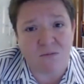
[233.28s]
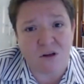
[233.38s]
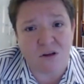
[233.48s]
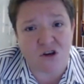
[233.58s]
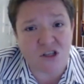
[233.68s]

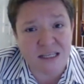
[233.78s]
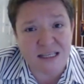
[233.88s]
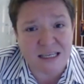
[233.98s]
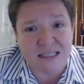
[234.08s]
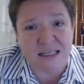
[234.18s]
Thursday the
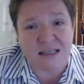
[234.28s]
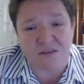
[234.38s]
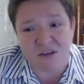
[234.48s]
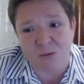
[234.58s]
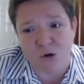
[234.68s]
16th of
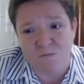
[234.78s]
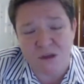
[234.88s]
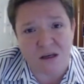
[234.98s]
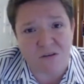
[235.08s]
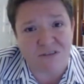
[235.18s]
April
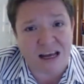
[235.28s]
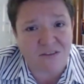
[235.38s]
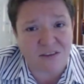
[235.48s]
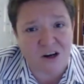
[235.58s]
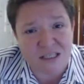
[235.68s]
at
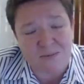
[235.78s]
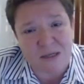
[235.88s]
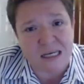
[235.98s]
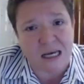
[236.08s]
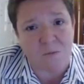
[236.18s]
5:30
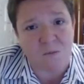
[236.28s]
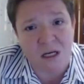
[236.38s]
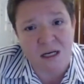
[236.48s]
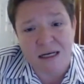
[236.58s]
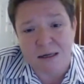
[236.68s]
p.m.
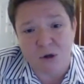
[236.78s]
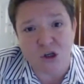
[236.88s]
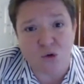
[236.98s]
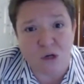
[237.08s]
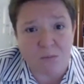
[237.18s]
But
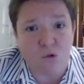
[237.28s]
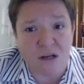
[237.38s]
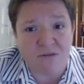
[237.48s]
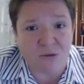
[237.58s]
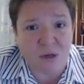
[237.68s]
you'll get more
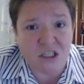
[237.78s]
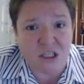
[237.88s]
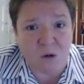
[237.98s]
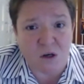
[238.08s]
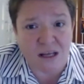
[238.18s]
information
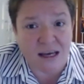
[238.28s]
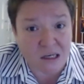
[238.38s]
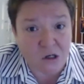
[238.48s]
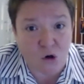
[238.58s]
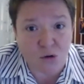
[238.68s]
about that
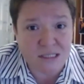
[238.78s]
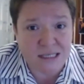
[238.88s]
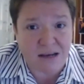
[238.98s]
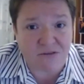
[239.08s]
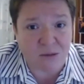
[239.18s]
in an all
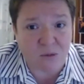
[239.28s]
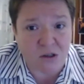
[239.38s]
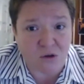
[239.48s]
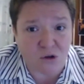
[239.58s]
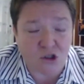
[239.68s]
staff email
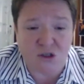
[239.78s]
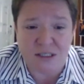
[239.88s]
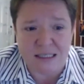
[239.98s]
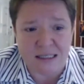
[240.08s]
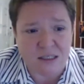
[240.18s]
on
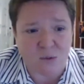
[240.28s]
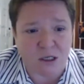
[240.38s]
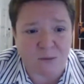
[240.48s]
Tuesday next week.